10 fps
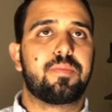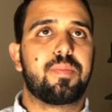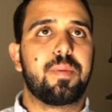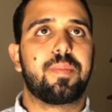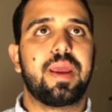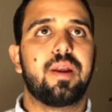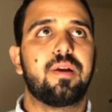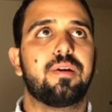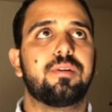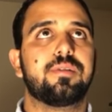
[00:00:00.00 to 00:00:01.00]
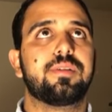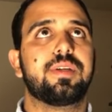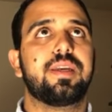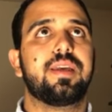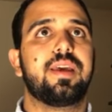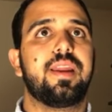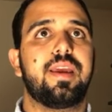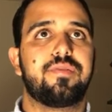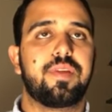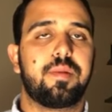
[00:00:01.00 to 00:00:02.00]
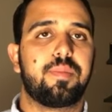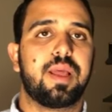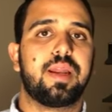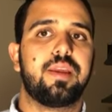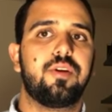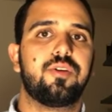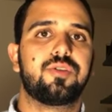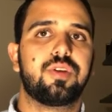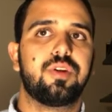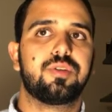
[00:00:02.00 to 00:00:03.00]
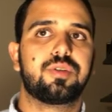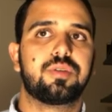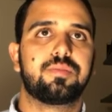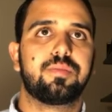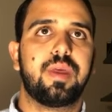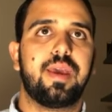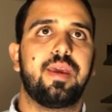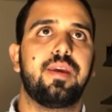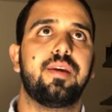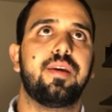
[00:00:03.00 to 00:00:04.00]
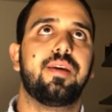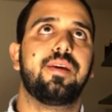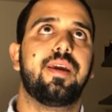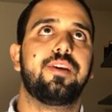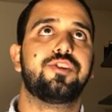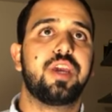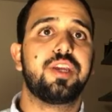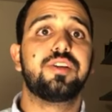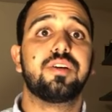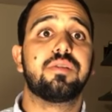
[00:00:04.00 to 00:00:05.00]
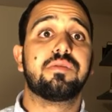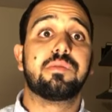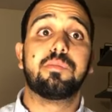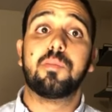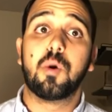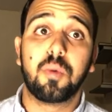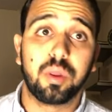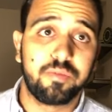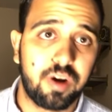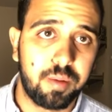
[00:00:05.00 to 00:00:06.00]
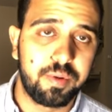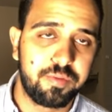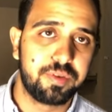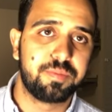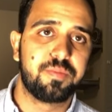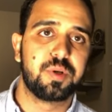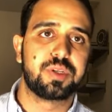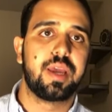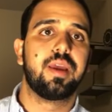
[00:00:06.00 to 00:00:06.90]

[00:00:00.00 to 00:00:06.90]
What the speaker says: prepare an if-then plan. Here's a a change of mobile environment per se.